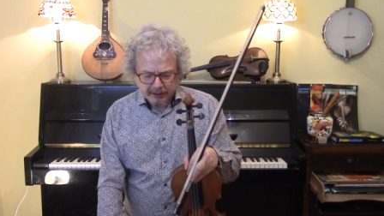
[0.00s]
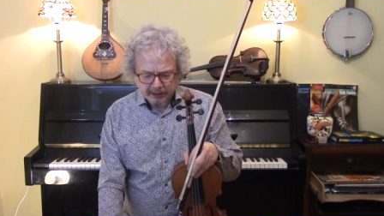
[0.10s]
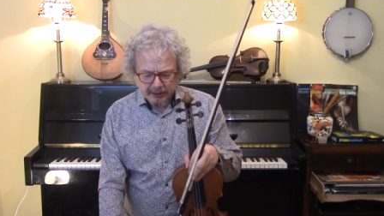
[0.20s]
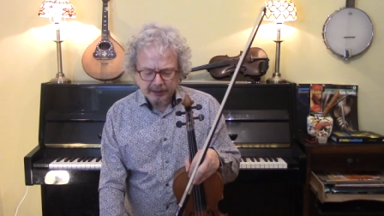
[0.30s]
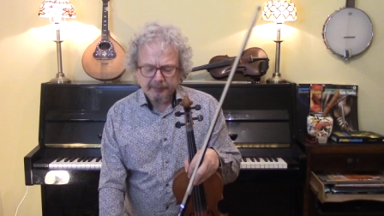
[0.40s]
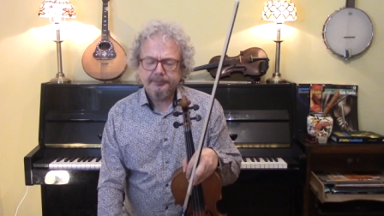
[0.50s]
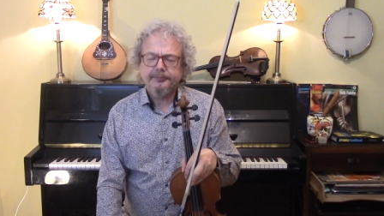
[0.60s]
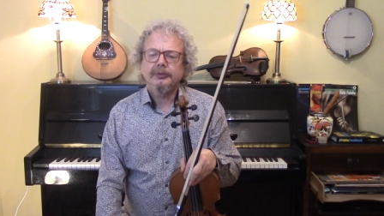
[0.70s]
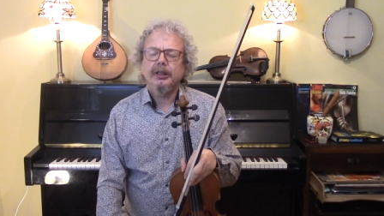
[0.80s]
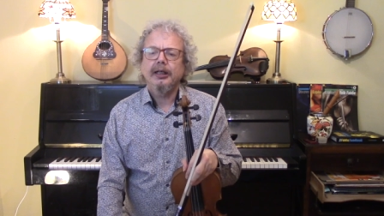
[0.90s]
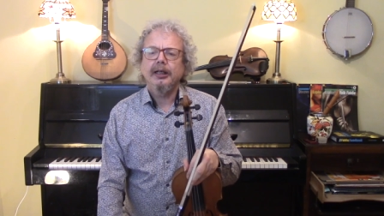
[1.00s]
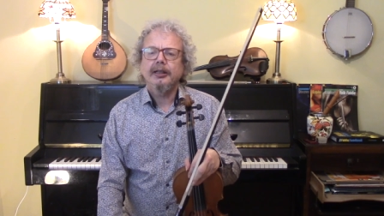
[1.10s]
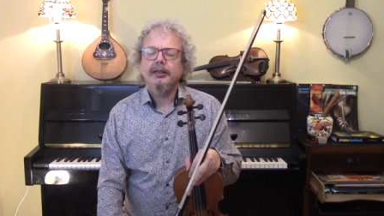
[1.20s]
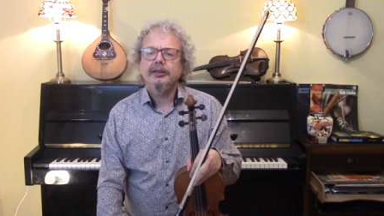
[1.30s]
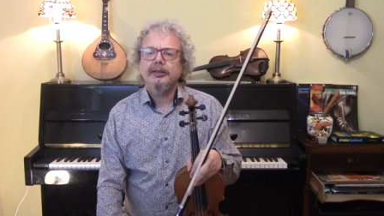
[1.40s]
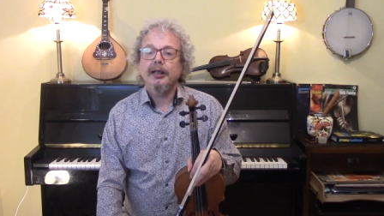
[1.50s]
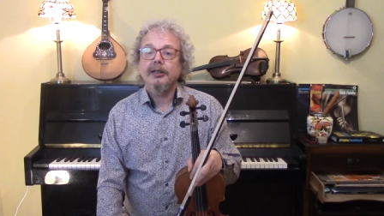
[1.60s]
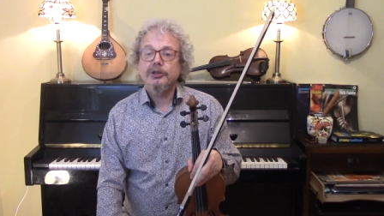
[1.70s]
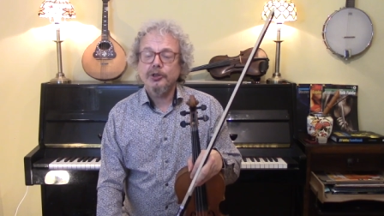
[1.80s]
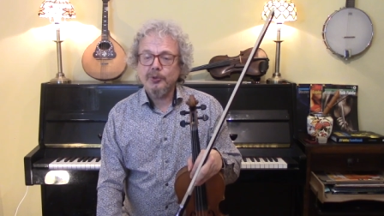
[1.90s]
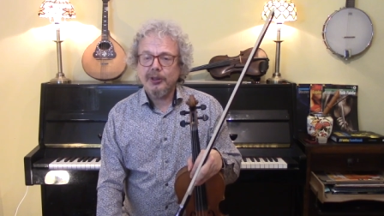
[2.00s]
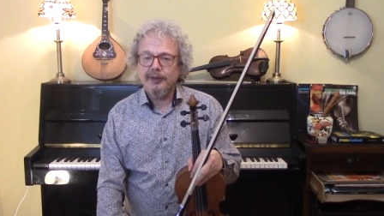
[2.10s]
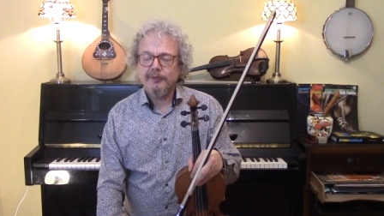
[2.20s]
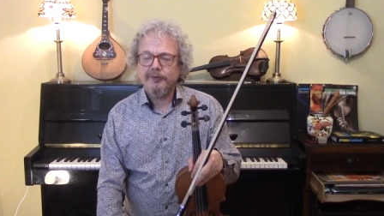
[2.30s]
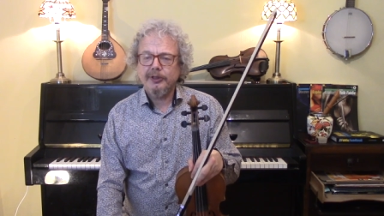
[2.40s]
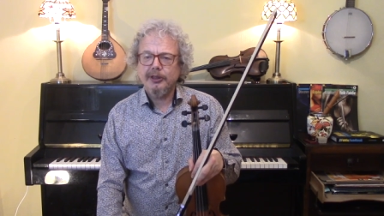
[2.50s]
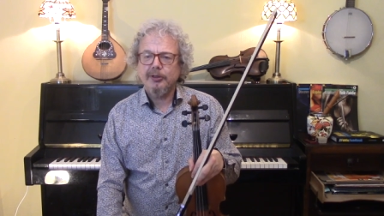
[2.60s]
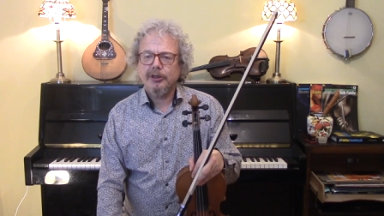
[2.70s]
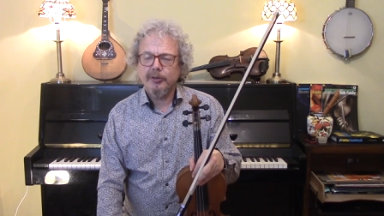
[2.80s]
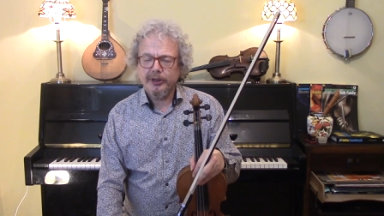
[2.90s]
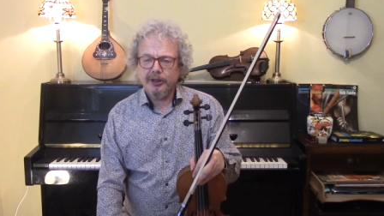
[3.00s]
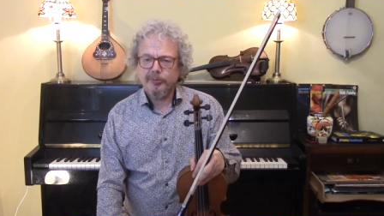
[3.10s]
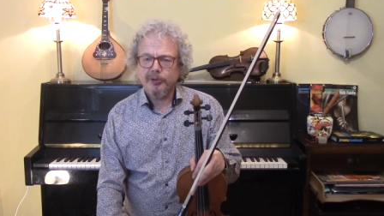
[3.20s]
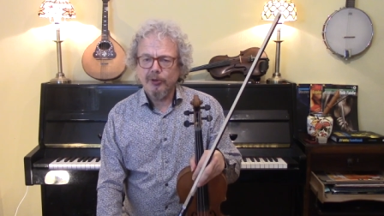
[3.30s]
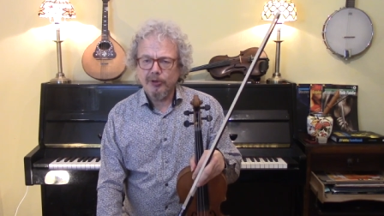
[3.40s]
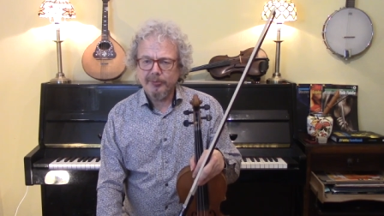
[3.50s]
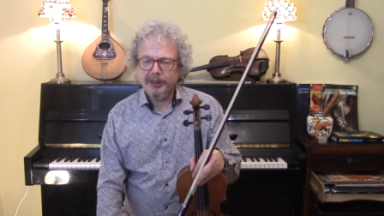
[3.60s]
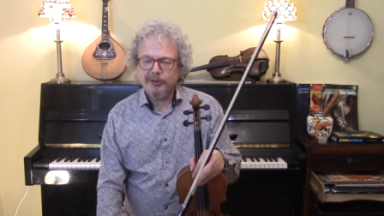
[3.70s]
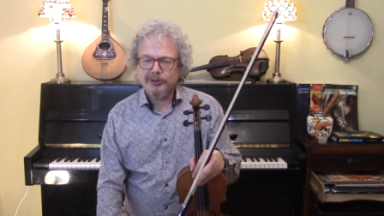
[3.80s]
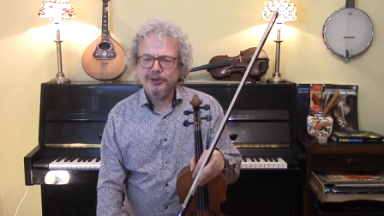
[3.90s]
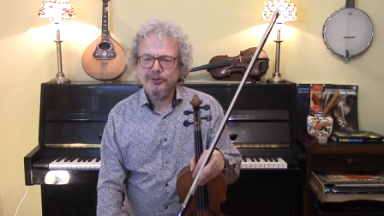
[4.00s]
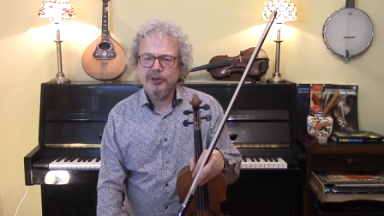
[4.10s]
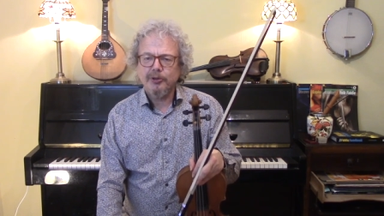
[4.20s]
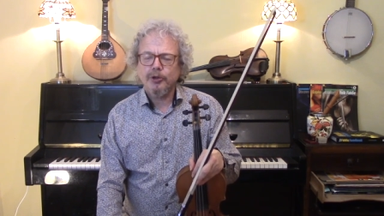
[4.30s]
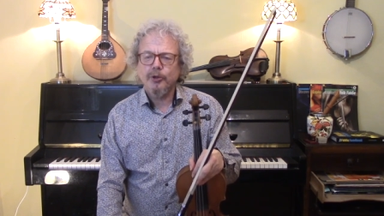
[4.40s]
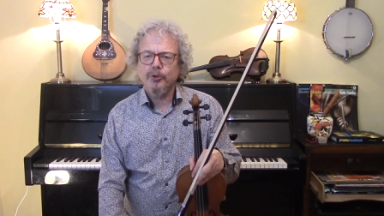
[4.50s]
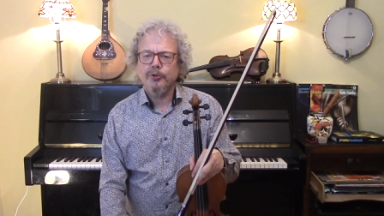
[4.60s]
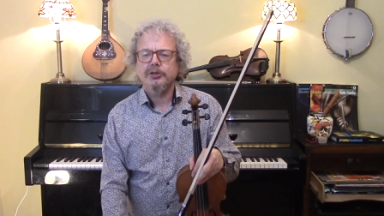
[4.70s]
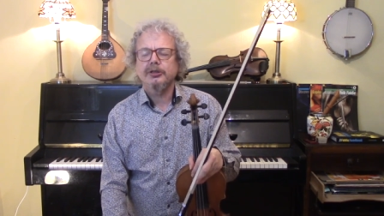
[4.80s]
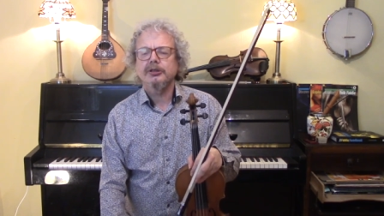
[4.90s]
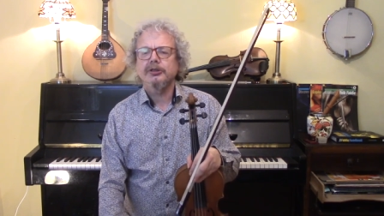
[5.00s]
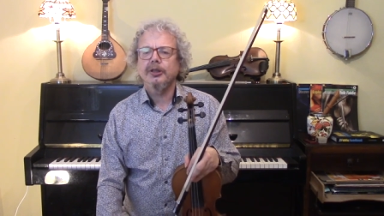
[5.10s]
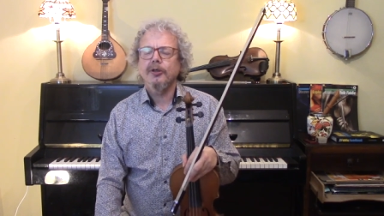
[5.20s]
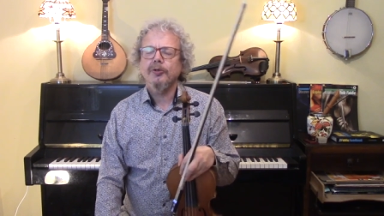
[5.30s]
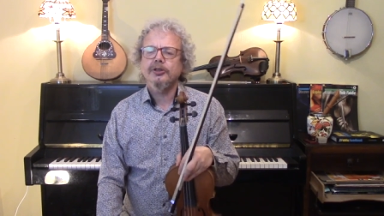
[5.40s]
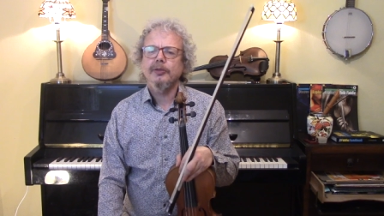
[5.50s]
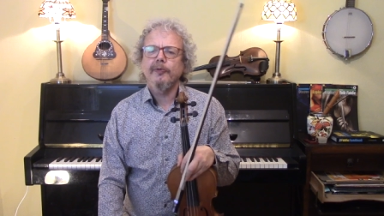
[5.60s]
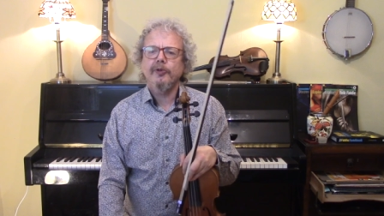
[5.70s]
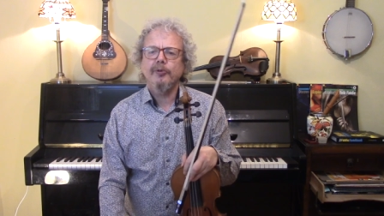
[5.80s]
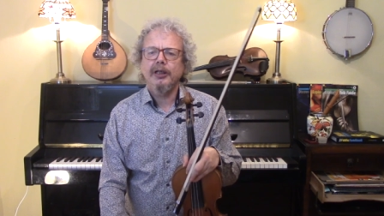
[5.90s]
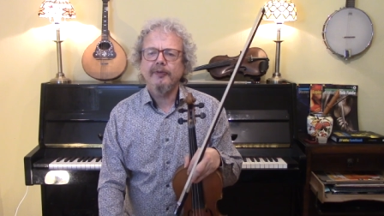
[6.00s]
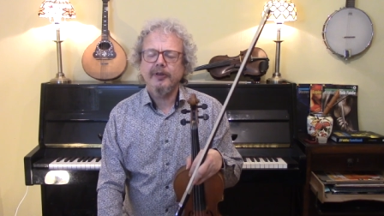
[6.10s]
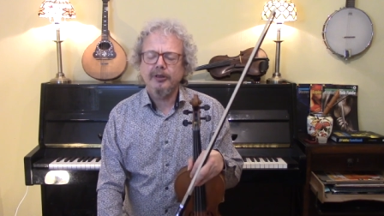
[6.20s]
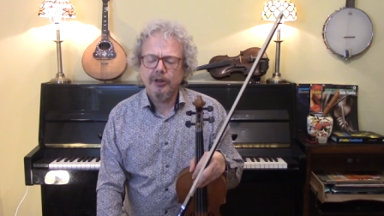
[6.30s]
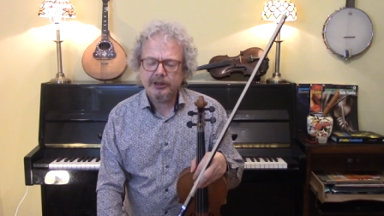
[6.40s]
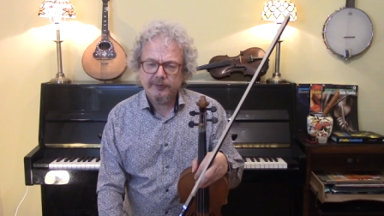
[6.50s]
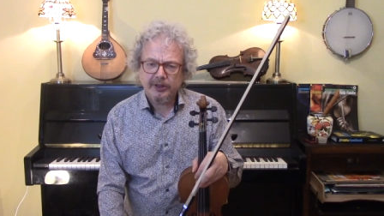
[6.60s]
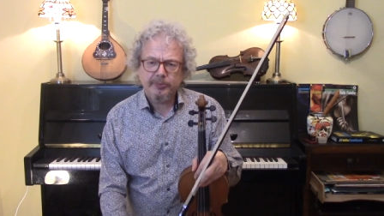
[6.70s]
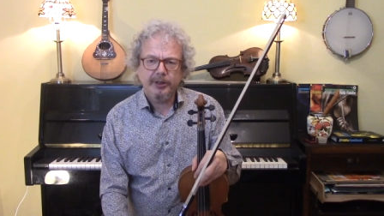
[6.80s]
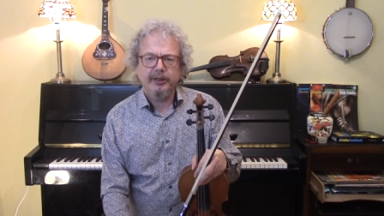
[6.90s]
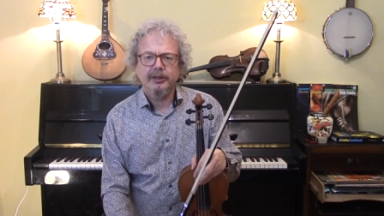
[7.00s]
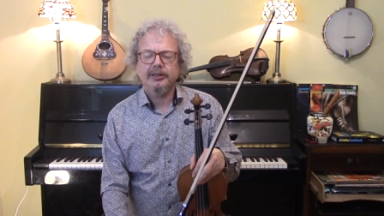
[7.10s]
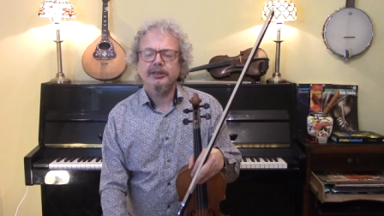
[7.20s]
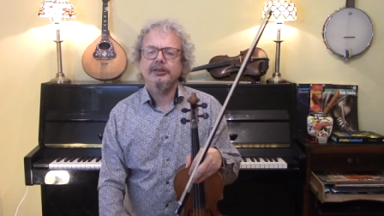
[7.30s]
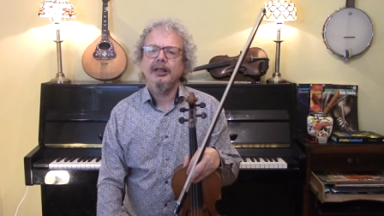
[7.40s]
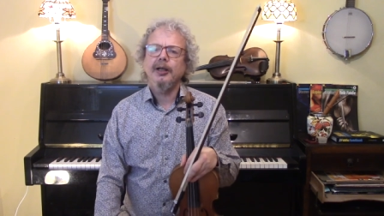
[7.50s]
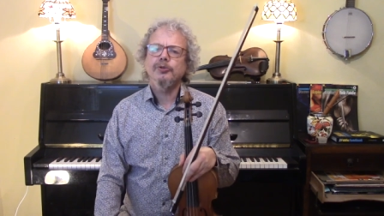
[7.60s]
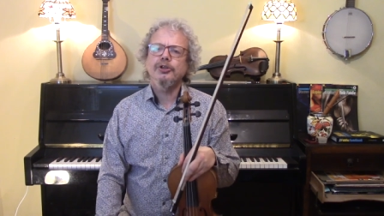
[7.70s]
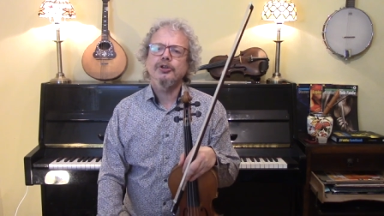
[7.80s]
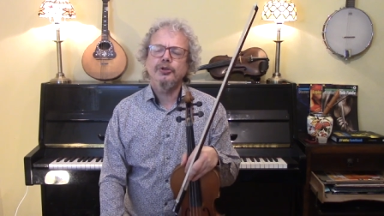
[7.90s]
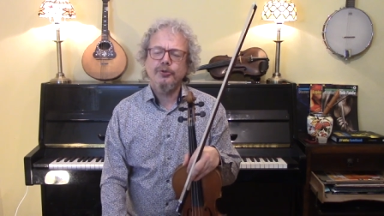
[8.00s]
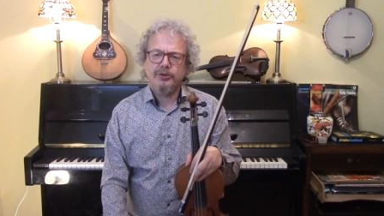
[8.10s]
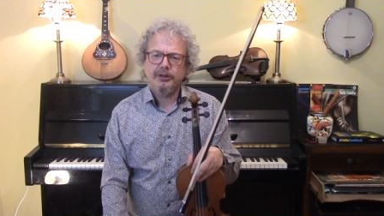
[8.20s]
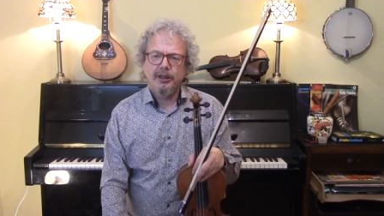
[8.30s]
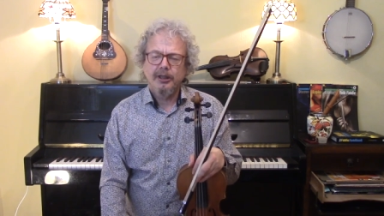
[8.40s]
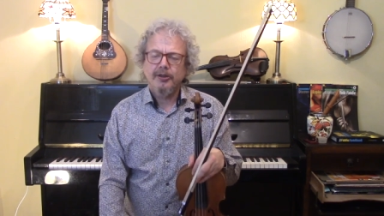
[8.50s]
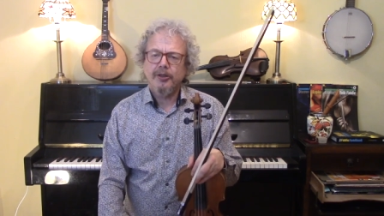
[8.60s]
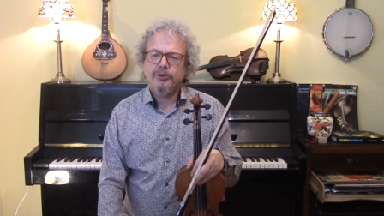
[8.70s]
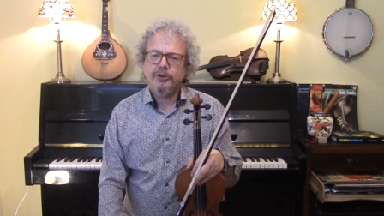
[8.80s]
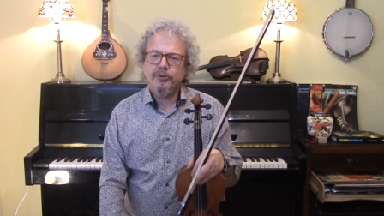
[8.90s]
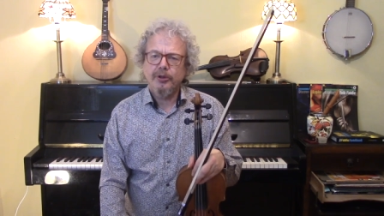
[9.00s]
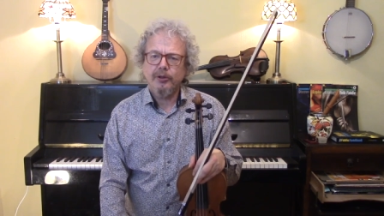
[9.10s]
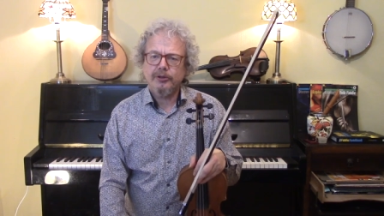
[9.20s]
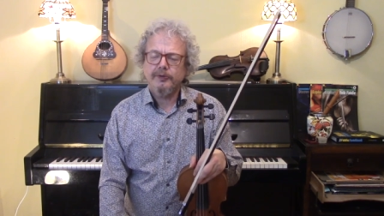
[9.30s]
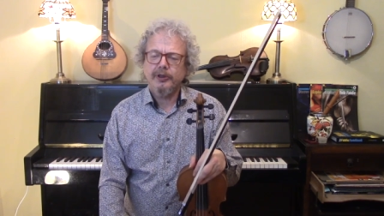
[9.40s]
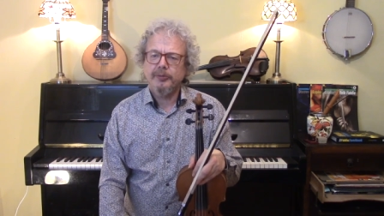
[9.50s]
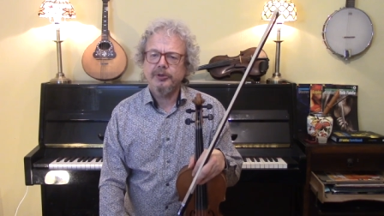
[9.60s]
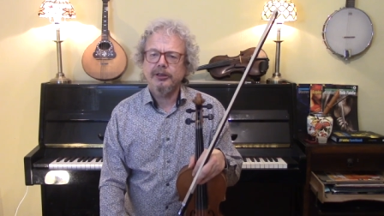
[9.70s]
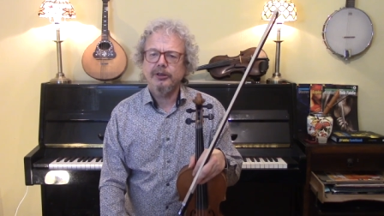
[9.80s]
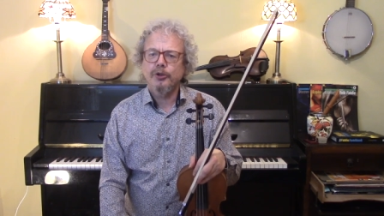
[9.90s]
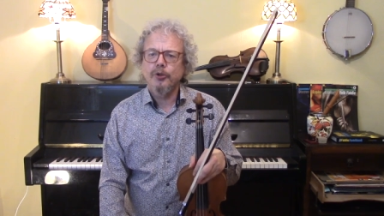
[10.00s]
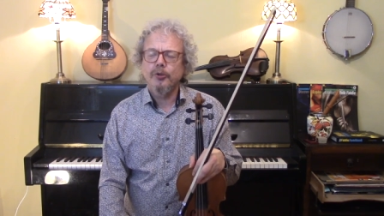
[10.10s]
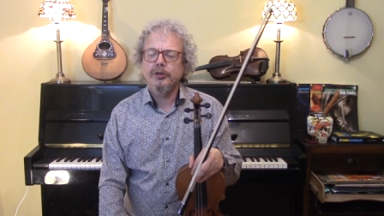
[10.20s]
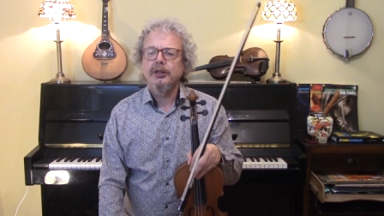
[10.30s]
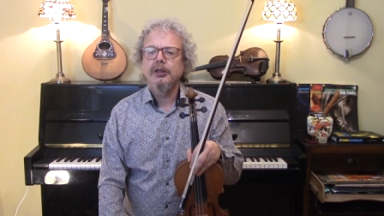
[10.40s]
Um, and I do have a video coming up all about two-note chords, so some of you will have lots of experience as to how to choose those two notes for any particular chord.